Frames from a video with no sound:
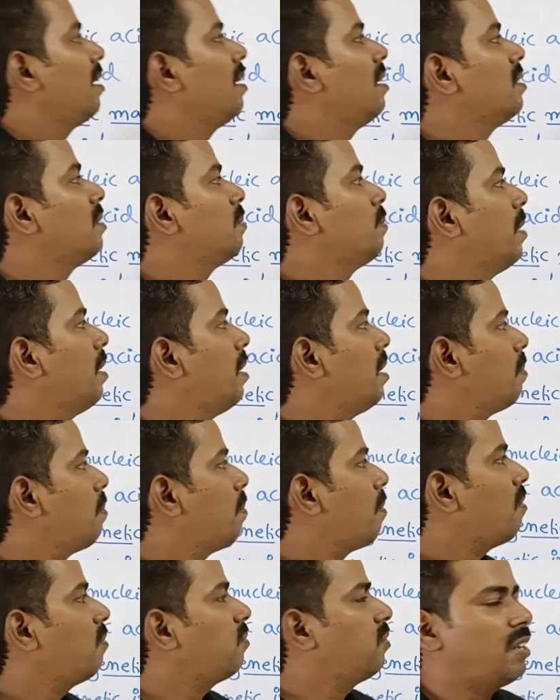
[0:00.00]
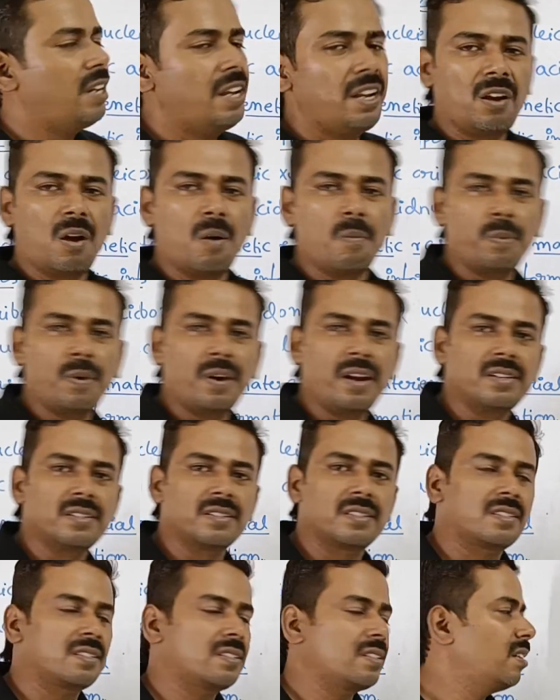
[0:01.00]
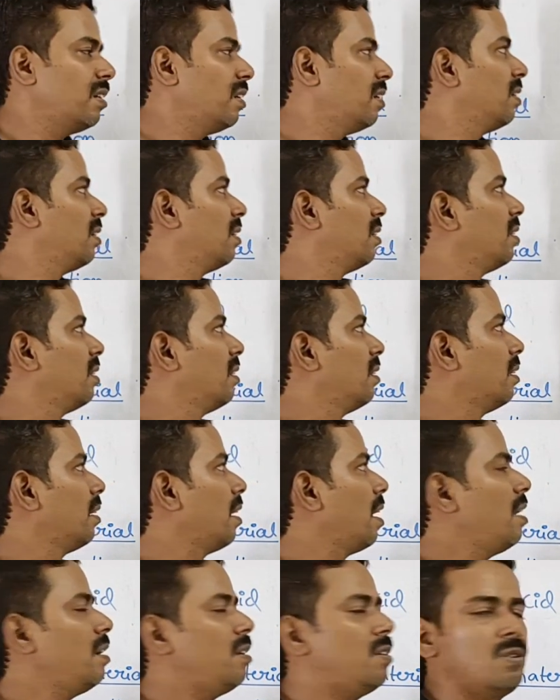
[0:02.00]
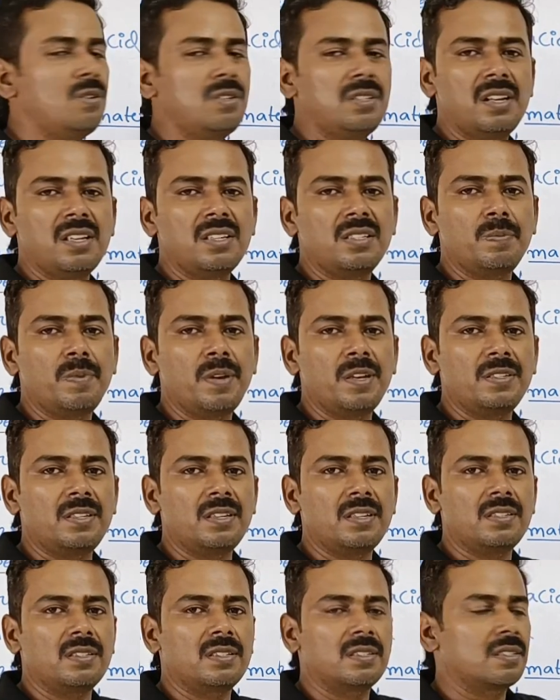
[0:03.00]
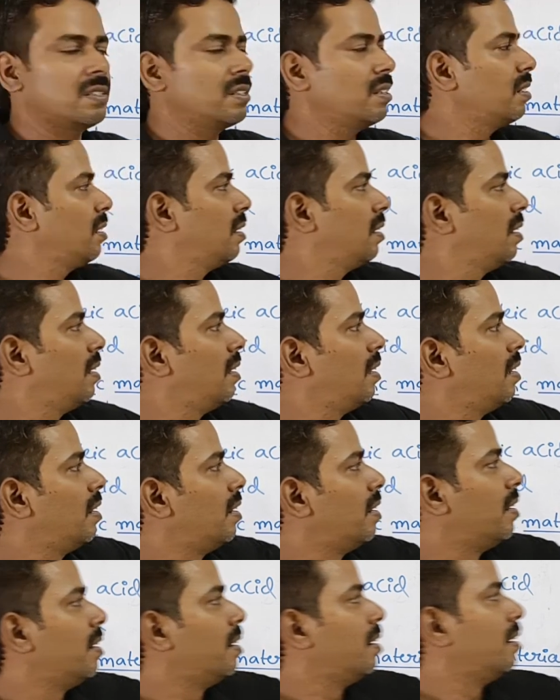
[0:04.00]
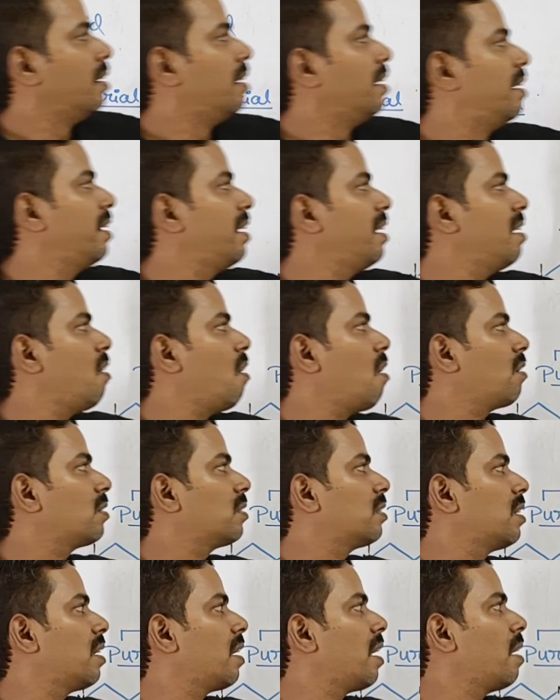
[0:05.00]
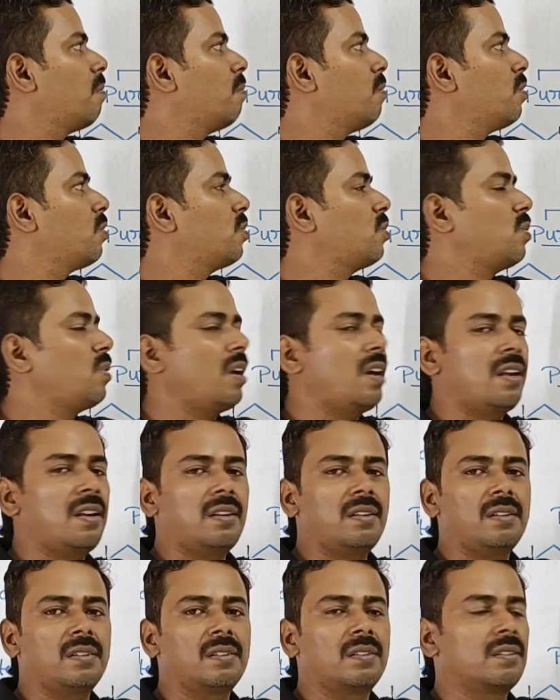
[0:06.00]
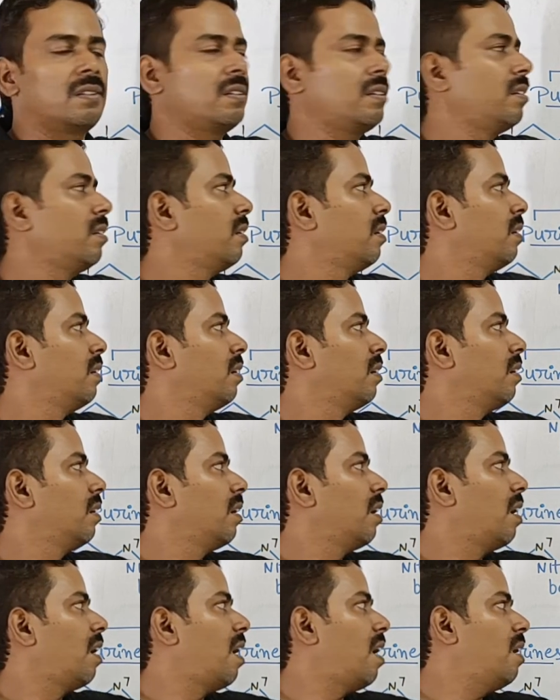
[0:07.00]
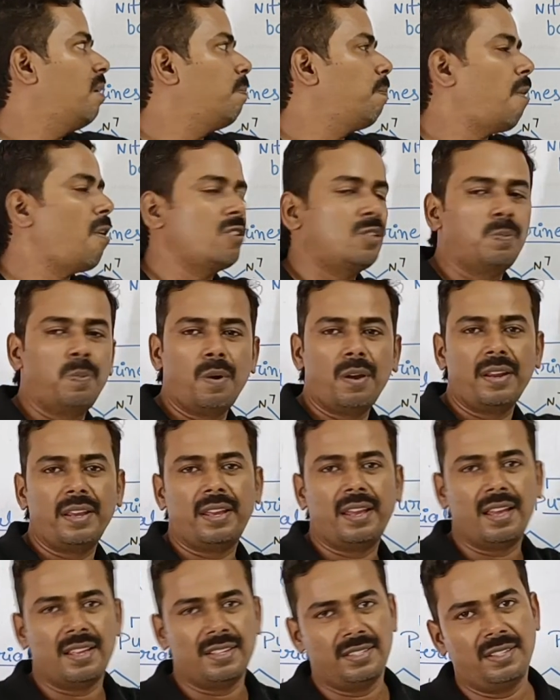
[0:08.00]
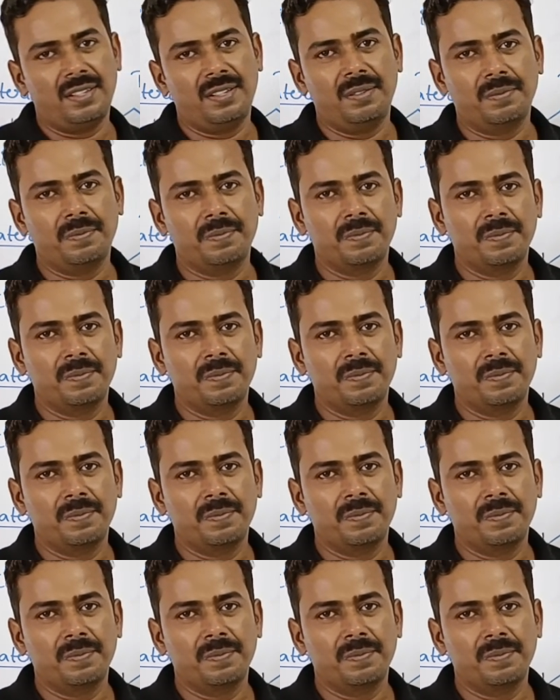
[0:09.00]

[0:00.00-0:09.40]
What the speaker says: is made up of three components: nitrogenous bases, deoxyribose sugar, and phosphoric acid.